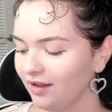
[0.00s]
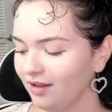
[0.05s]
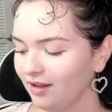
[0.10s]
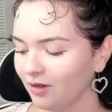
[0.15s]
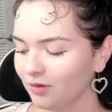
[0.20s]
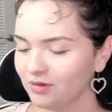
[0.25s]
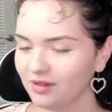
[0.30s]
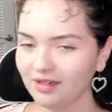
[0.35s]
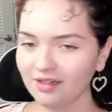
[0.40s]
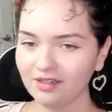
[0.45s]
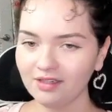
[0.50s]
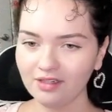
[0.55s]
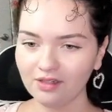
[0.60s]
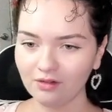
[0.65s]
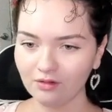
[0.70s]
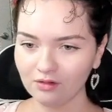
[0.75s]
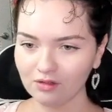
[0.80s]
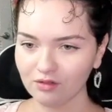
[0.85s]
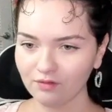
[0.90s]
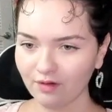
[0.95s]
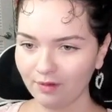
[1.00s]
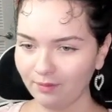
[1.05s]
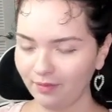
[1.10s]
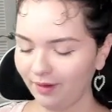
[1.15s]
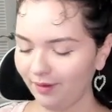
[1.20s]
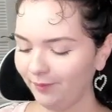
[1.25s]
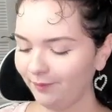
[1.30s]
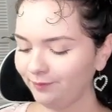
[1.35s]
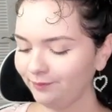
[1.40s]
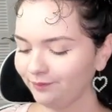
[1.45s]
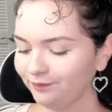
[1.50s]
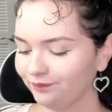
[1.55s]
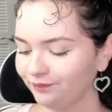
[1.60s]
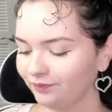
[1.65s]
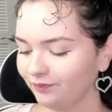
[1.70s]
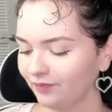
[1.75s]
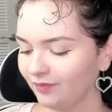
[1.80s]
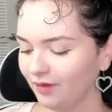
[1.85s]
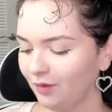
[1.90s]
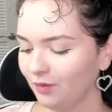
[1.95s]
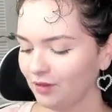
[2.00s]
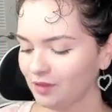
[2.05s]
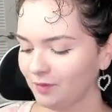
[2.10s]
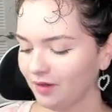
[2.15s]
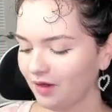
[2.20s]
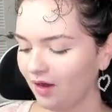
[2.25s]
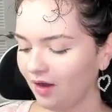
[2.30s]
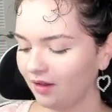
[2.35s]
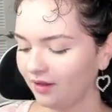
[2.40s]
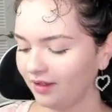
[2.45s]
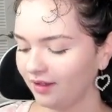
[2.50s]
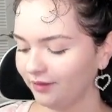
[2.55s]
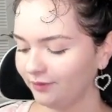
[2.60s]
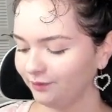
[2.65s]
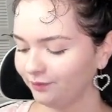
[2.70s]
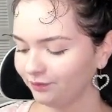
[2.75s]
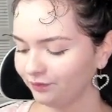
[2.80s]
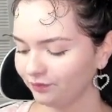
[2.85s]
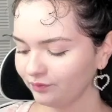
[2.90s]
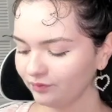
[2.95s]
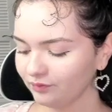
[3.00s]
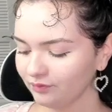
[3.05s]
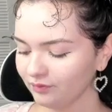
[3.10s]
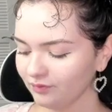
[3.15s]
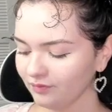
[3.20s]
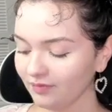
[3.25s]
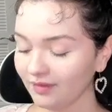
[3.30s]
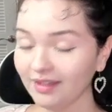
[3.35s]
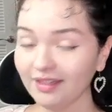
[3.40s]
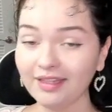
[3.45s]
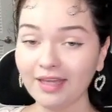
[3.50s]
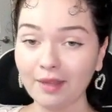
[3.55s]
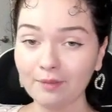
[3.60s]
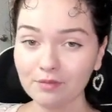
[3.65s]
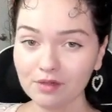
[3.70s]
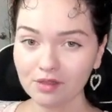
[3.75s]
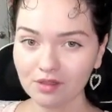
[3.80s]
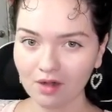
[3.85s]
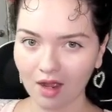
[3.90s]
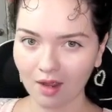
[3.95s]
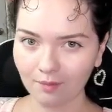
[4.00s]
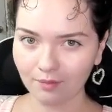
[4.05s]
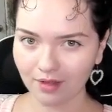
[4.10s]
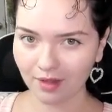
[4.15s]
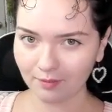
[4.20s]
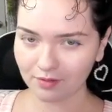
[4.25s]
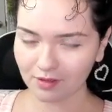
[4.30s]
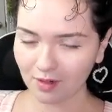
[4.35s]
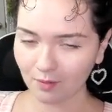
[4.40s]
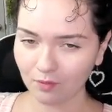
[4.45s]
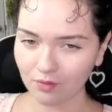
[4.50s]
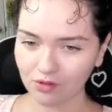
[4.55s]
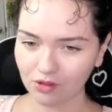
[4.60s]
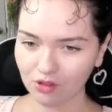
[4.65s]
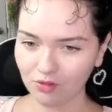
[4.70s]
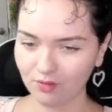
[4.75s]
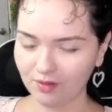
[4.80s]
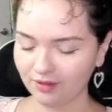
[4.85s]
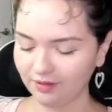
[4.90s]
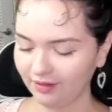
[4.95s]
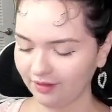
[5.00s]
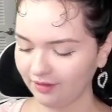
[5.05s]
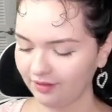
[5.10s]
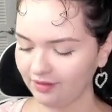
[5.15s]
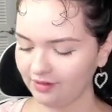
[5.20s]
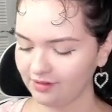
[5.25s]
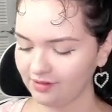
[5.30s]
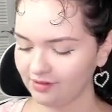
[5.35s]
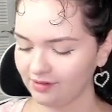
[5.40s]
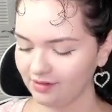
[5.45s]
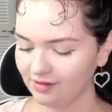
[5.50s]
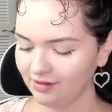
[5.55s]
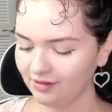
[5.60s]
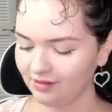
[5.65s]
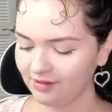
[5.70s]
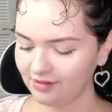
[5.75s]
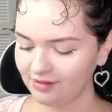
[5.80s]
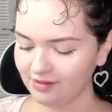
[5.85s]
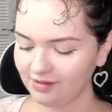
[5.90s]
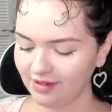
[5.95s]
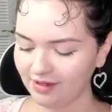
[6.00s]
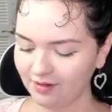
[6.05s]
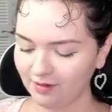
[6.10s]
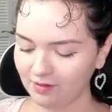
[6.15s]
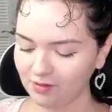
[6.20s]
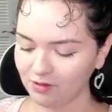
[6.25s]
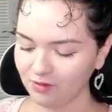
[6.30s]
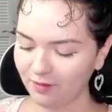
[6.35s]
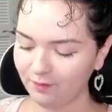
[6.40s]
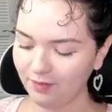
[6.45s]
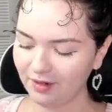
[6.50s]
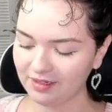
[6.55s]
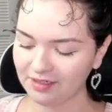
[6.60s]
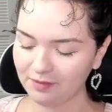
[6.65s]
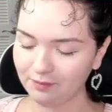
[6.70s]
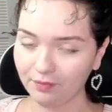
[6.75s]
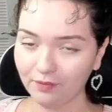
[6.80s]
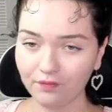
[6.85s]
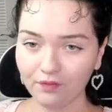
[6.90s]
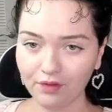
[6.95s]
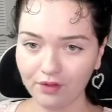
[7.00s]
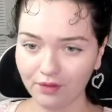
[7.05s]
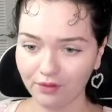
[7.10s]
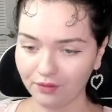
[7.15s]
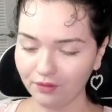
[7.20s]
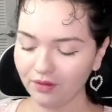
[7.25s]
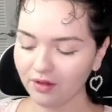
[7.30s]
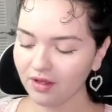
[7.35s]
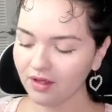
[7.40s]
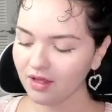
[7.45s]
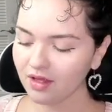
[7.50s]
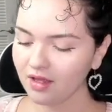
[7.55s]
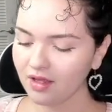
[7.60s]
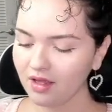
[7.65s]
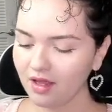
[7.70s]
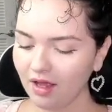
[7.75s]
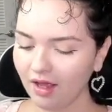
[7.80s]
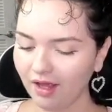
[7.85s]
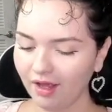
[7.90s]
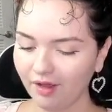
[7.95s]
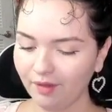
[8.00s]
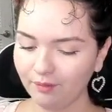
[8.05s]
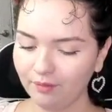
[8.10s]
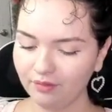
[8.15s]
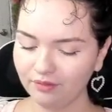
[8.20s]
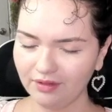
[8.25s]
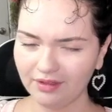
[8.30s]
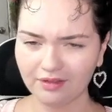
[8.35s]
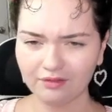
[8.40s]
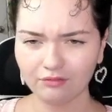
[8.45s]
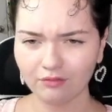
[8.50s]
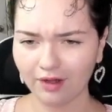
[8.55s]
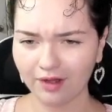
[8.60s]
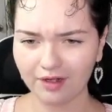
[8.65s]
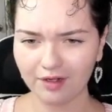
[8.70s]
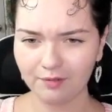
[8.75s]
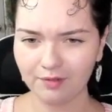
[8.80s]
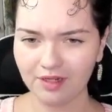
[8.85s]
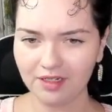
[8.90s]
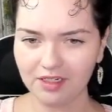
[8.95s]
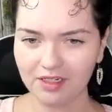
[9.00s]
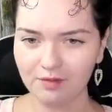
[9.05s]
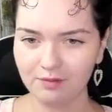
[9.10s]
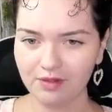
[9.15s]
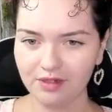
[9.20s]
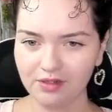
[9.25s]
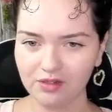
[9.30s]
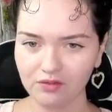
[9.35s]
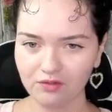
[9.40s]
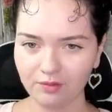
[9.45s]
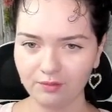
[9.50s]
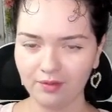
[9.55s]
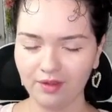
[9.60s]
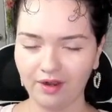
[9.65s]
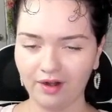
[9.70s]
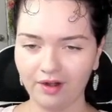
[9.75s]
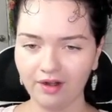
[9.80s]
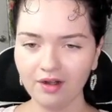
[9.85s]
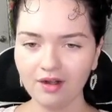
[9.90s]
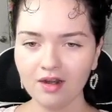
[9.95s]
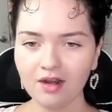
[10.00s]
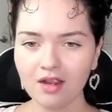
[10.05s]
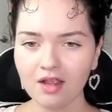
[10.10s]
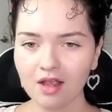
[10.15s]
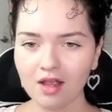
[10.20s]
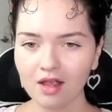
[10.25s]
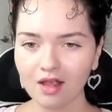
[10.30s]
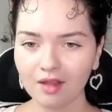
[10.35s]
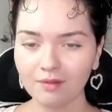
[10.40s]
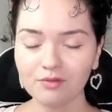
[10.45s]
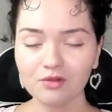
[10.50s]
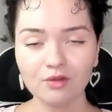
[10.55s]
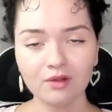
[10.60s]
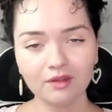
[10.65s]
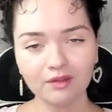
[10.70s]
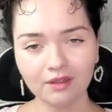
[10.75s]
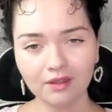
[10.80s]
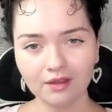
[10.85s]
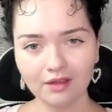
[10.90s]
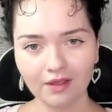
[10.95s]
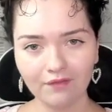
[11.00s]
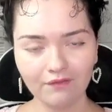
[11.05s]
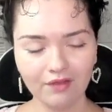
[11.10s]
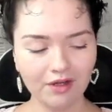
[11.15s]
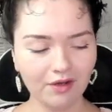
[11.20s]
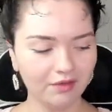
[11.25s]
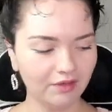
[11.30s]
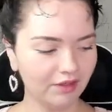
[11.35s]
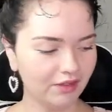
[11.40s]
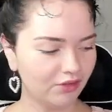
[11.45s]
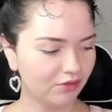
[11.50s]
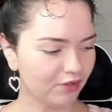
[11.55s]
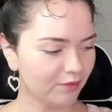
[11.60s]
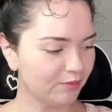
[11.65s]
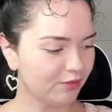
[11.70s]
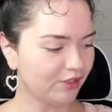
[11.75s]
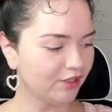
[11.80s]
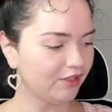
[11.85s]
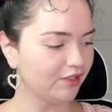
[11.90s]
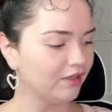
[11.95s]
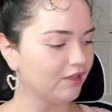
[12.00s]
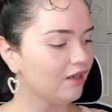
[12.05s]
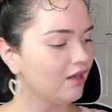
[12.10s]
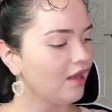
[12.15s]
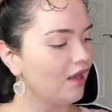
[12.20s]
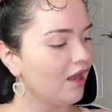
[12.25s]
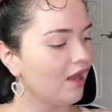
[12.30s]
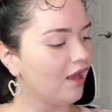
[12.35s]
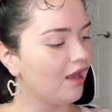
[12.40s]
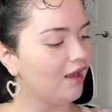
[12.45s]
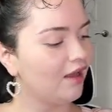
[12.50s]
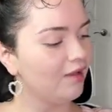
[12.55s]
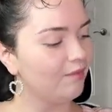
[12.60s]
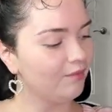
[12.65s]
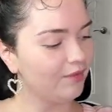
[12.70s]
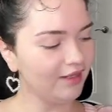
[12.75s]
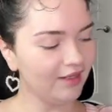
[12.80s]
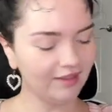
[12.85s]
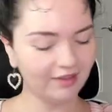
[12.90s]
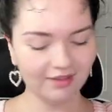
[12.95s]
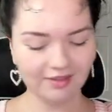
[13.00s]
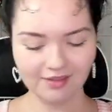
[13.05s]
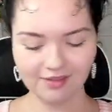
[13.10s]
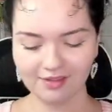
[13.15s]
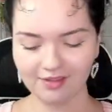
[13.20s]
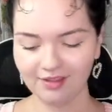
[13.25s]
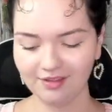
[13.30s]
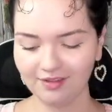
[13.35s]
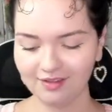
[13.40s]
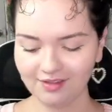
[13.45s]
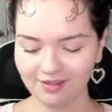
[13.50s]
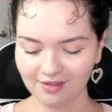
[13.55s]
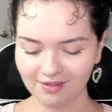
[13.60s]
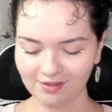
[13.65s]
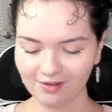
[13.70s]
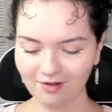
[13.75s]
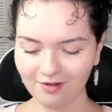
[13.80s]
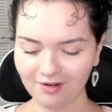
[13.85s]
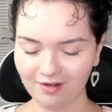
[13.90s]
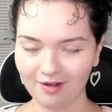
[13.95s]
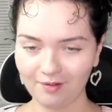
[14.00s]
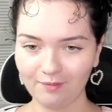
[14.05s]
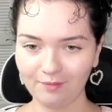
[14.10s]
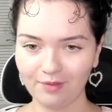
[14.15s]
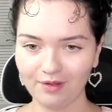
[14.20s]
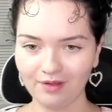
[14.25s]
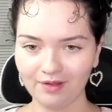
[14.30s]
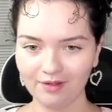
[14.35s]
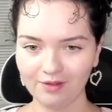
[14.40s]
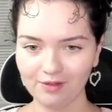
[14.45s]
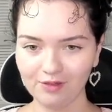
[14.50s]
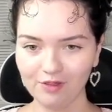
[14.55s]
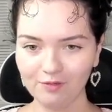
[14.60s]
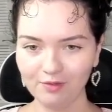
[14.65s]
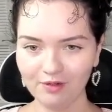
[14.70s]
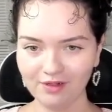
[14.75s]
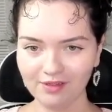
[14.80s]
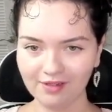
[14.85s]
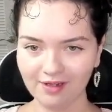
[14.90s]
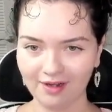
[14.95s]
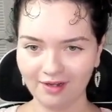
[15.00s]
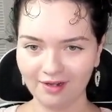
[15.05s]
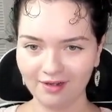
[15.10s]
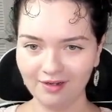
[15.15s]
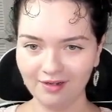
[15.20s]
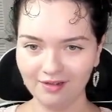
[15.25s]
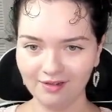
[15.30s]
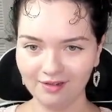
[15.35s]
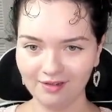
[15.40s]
there was like deals from um, what's call it? GameStop. GameStop was doing like this this sale, so I picked up a few um like random ETBs from there. Um so I'll link that video in the description. Um but yeah, let's let's get started. I'm super excited.